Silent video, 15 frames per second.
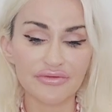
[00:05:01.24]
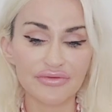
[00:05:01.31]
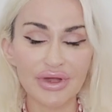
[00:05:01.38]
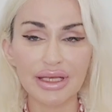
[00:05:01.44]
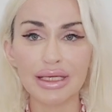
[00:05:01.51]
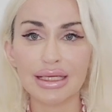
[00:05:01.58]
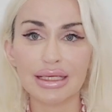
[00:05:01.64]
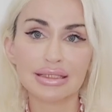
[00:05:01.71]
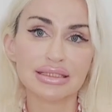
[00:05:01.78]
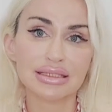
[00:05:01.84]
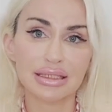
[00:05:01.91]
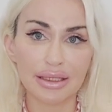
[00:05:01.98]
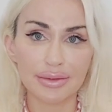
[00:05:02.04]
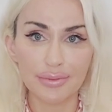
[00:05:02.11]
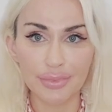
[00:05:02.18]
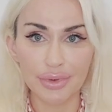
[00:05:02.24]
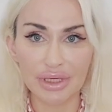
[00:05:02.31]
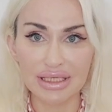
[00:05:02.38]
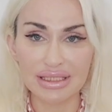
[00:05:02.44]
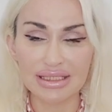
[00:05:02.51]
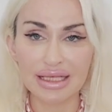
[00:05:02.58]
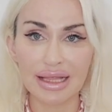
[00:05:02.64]
funding gets put
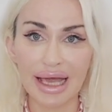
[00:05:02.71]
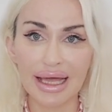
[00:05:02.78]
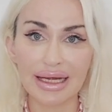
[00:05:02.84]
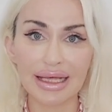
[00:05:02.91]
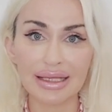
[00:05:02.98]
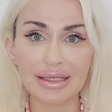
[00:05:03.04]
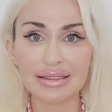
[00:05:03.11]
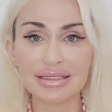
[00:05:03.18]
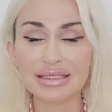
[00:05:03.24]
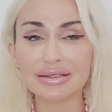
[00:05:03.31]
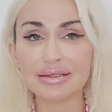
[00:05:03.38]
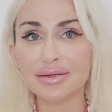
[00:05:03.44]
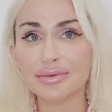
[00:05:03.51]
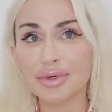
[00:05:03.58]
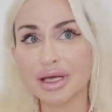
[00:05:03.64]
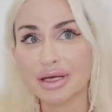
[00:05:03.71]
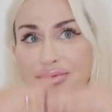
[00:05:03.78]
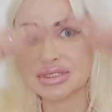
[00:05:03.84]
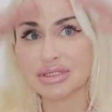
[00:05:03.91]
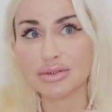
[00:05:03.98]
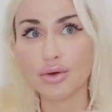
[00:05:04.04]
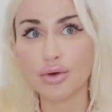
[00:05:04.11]
into that, and then suddenly it becomes
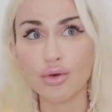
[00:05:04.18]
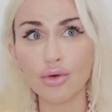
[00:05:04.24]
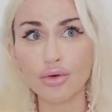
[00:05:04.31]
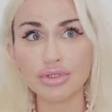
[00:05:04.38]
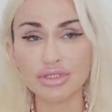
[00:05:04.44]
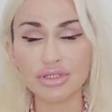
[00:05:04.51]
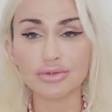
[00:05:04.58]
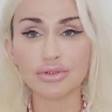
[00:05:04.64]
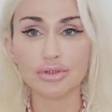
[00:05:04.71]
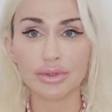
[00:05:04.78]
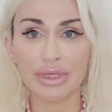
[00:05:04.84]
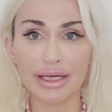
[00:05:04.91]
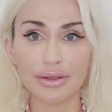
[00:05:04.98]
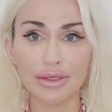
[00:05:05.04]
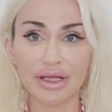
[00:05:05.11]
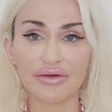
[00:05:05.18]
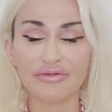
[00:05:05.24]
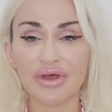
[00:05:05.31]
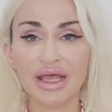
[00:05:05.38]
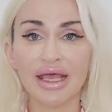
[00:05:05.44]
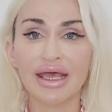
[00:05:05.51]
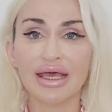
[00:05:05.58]
this whole social narrative
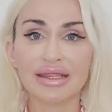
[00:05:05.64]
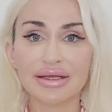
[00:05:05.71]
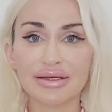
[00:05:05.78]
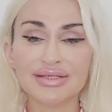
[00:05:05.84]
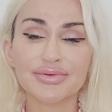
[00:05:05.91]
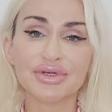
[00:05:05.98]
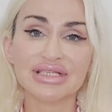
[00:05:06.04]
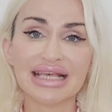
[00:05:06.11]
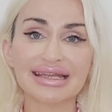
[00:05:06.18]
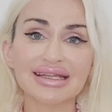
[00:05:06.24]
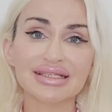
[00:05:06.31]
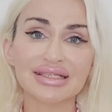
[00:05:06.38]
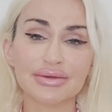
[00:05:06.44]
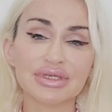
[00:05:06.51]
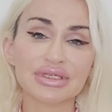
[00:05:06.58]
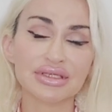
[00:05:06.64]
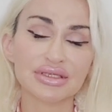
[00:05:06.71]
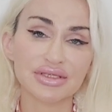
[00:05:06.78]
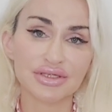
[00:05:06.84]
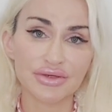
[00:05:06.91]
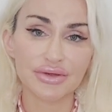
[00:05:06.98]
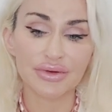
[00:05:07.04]
that is presented to us
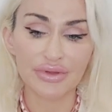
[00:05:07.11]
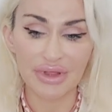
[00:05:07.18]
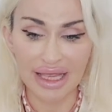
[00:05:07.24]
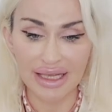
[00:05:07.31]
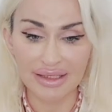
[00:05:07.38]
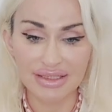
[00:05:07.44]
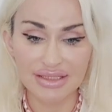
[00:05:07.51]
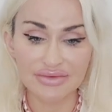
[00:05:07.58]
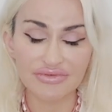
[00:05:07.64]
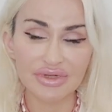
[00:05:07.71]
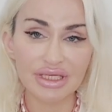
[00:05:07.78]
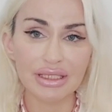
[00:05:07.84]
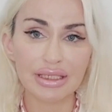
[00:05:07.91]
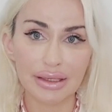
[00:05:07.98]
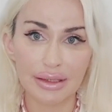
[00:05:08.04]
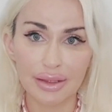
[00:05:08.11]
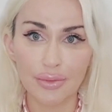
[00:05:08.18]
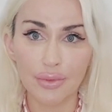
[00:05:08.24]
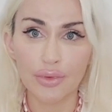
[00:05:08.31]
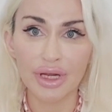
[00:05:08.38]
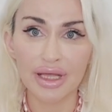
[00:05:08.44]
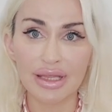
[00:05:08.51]
as truth, and it's really
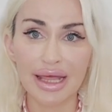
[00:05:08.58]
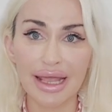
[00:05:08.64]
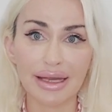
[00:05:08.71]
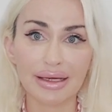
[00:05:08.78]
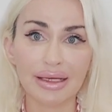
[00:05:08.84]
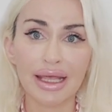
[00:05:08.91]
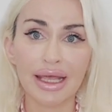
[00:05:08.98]
nothing more than